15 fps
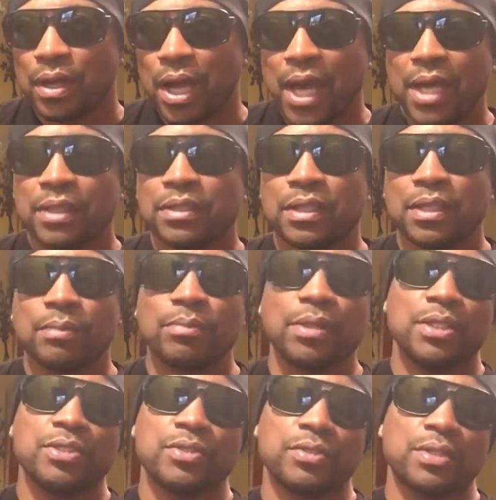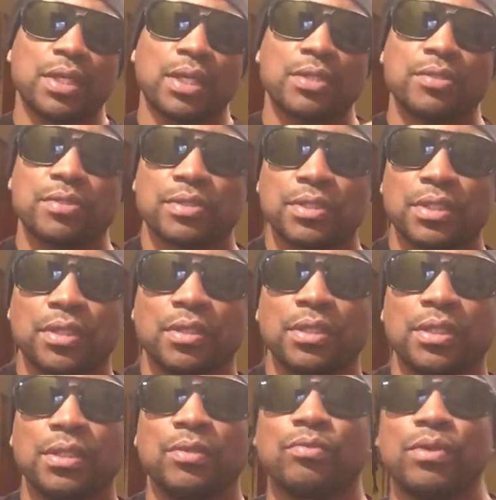I think Billy Joe Saunders is still
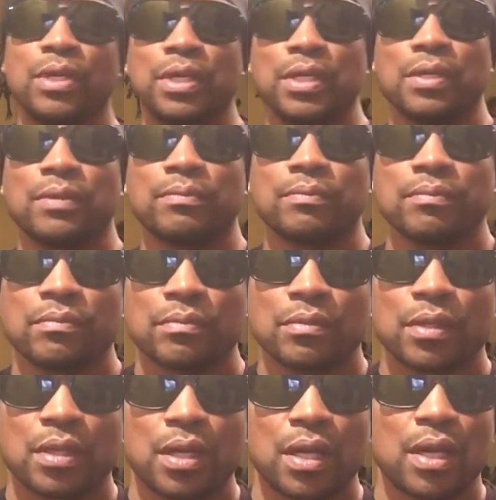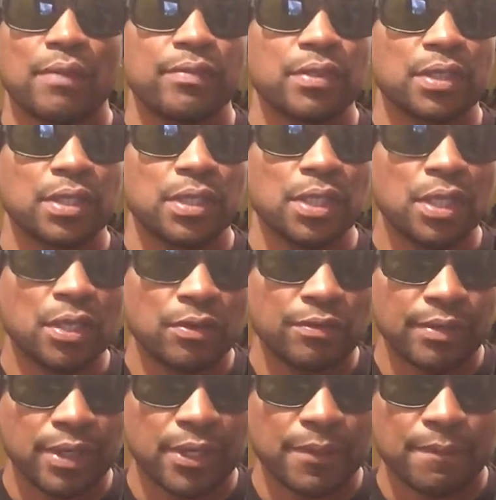in the running uh, for the Canelo
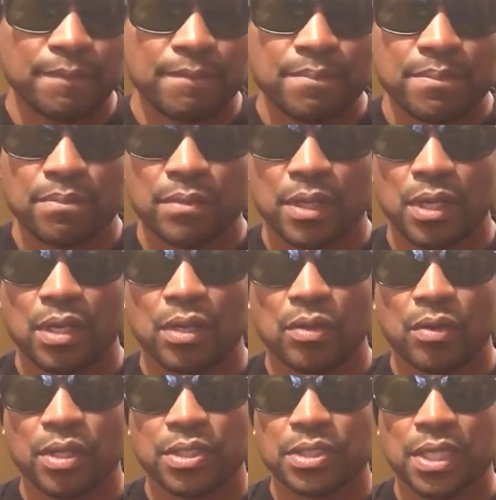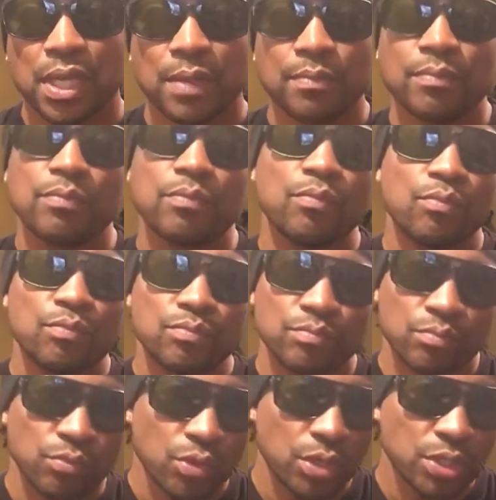fight. You know, his name
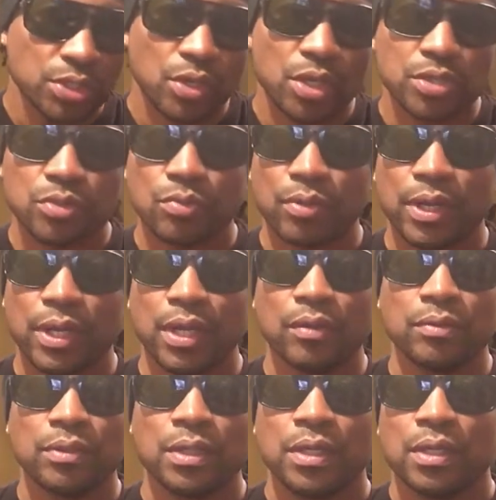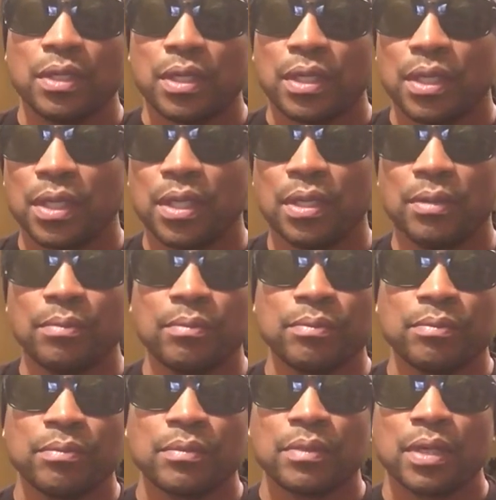was tossed around. Him,
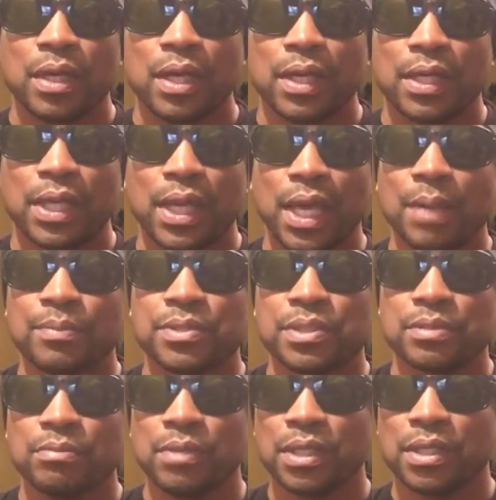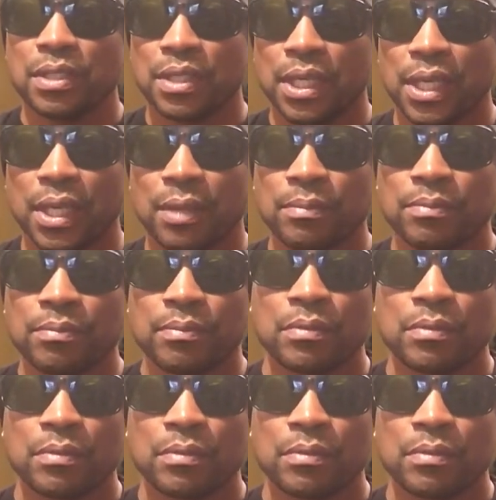uh, Callum Smith name,